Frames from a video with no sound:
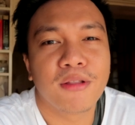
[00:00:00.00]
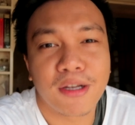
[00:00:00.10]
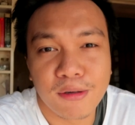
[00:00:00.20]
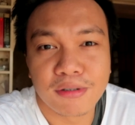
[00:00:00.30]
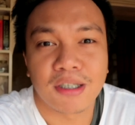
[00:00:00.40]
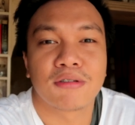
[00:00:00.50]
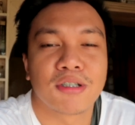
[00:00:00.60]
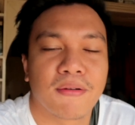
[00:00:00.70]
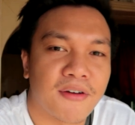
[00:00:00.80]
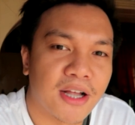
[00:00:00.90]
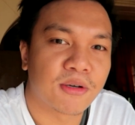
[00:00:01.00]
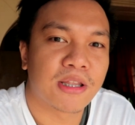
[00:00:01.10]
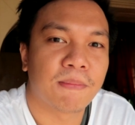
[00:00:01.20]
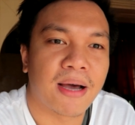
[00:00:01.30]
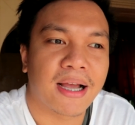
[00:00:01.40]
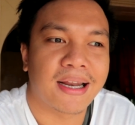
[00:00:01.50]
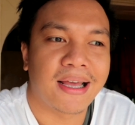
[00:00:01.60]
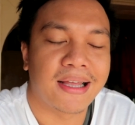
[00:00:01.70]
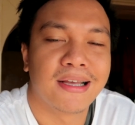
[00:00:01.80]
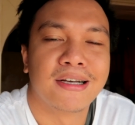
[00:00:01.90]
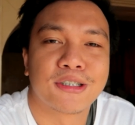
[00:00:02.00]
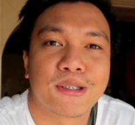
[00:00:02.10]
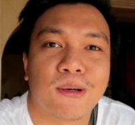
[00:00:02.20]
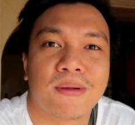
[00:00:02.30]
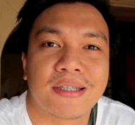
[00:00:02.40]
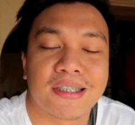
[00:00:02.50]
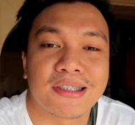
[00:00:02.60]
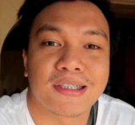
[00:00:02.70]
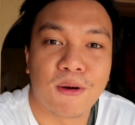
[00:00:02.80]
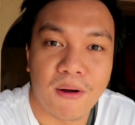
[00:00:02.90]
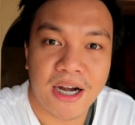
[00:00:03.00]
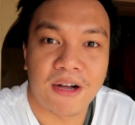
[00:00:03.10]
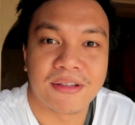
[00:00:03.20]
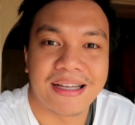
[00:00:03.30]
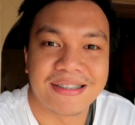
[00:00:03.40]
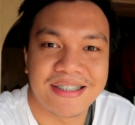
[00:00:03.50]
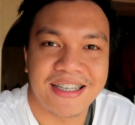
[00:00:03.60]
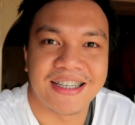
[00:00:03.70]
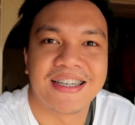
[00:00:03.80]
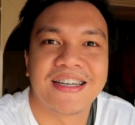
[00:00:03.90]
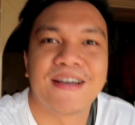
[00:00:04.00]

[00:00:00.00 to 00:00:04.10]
all the rules that you should follow in a bike lane. So let's just go around and see.